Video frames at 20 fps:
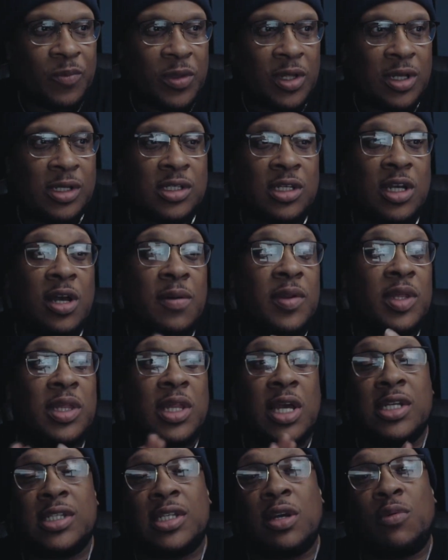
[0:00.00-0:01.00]
There's a couple of
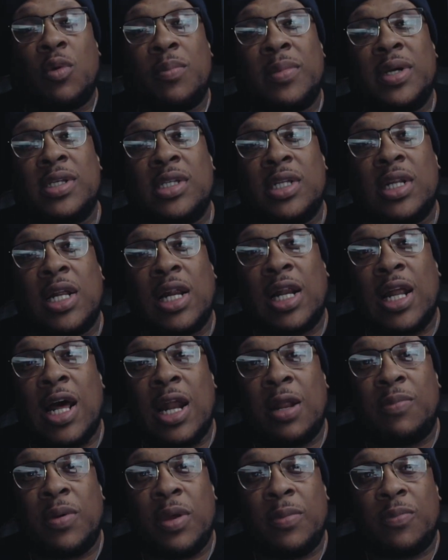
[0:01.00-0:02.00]
things that were missing that a lot
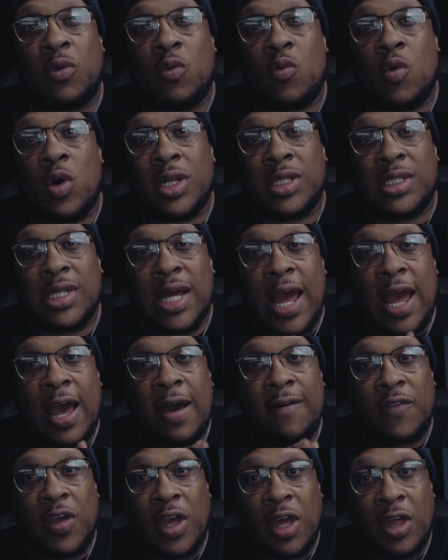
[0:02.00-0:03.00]
of people wanted to
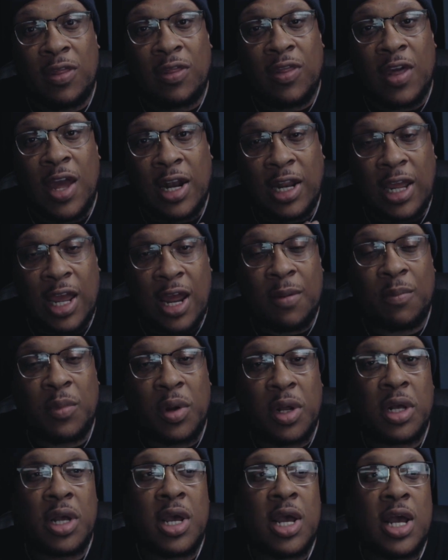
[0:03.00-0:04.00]
have in that
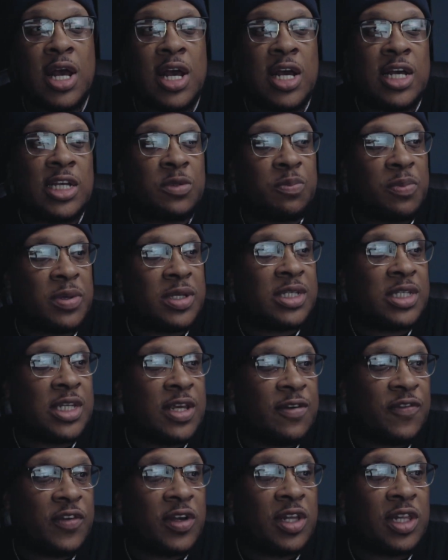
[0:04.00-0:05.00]
camera.
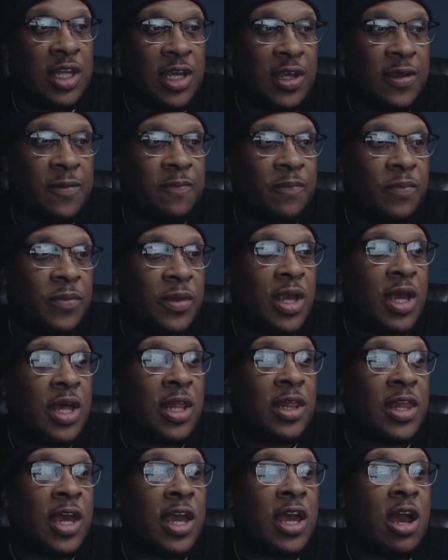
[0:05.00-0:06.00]
Specifically,
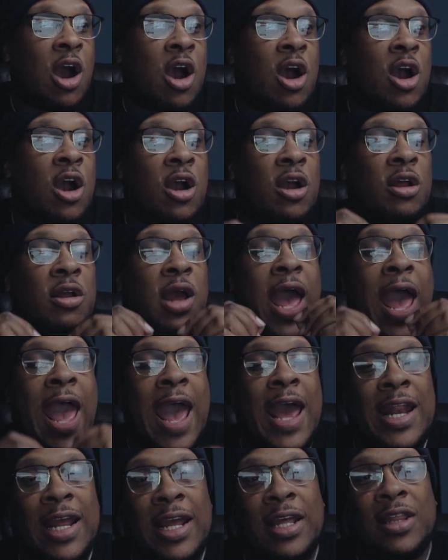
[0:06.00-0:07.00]
they are
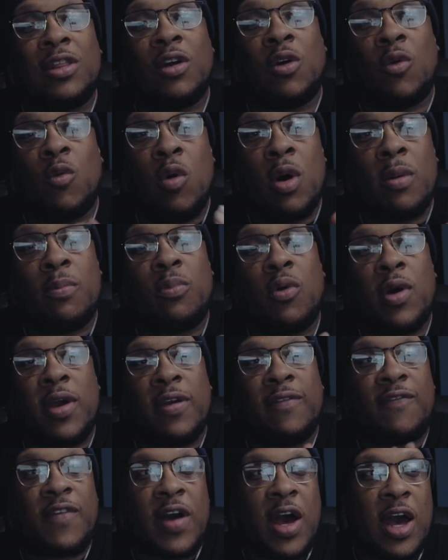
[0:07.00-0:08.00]
adding the
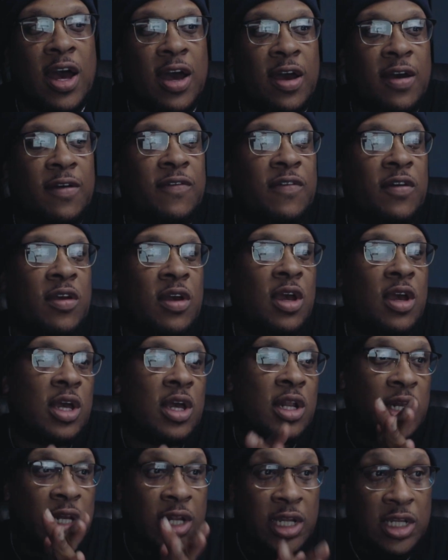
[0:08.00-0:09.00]
1.5
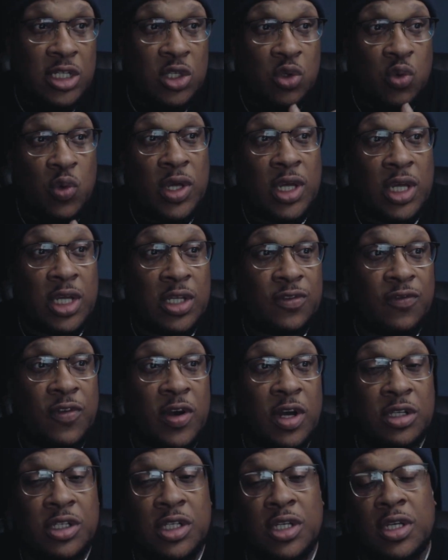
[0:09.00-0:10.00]
D-squeeze
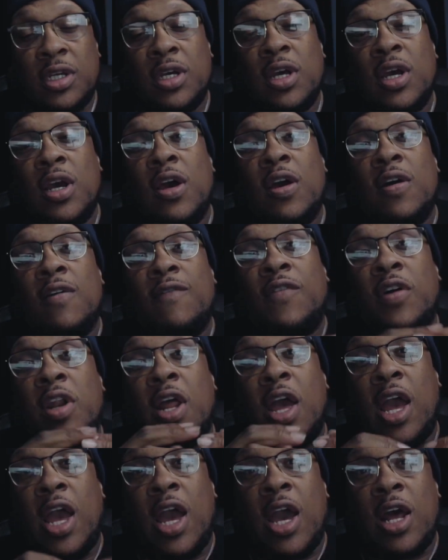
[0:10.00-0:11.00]
function for
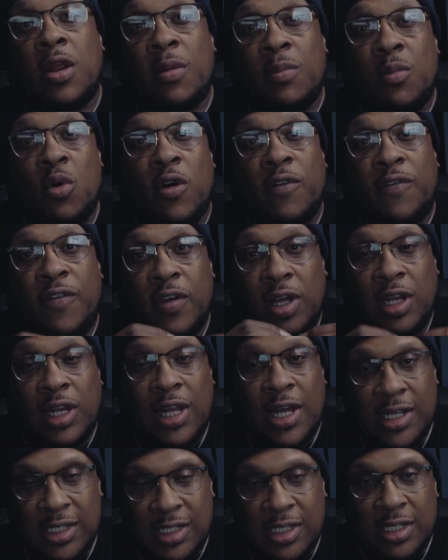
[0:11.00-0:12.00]
the anamorphic
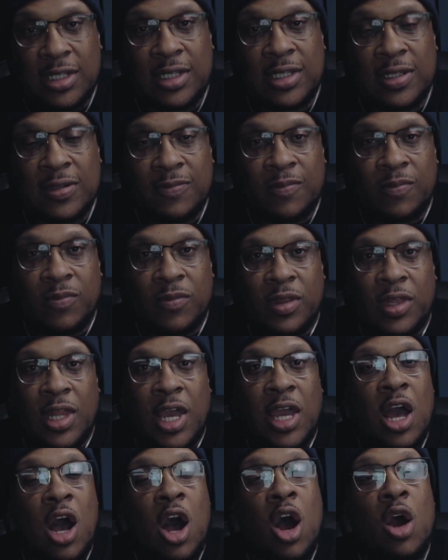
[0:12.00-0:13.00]
lenses.
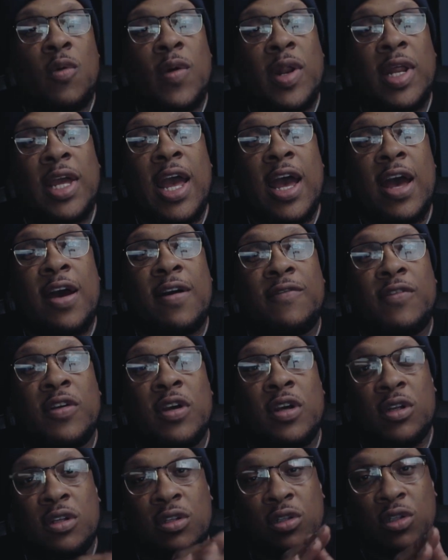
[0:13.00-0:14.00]
They already have
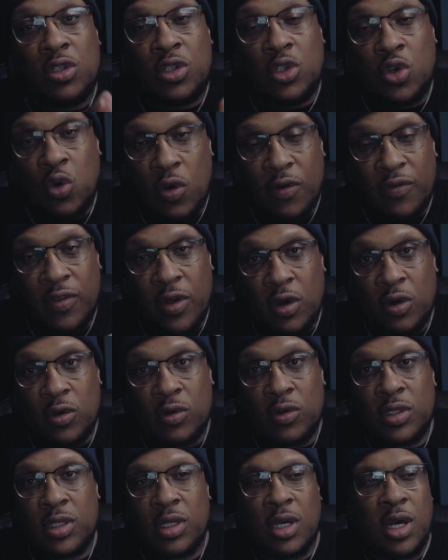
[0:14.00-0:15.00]
two of
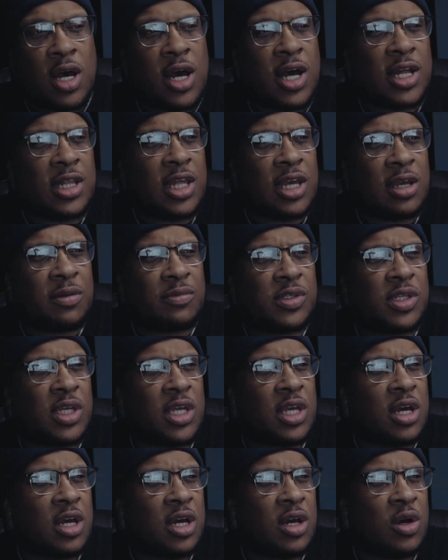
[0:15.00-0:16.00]
those. I think it was
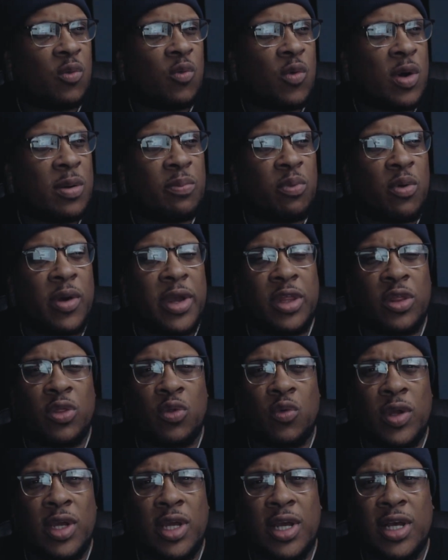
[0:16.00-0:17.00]
the
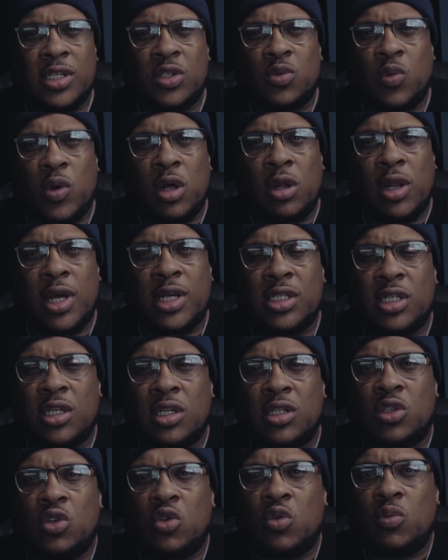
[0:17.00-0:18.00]
1.3 as well as
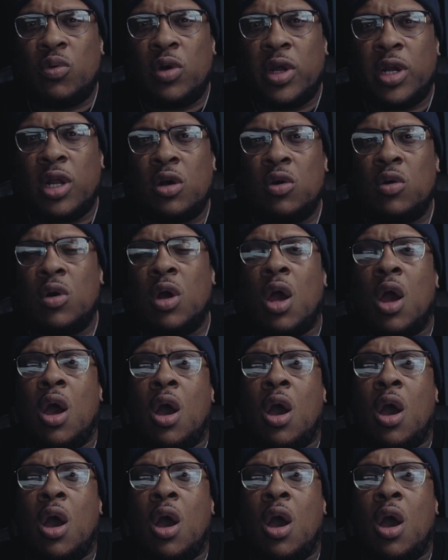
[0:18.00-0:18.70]
the 2.0.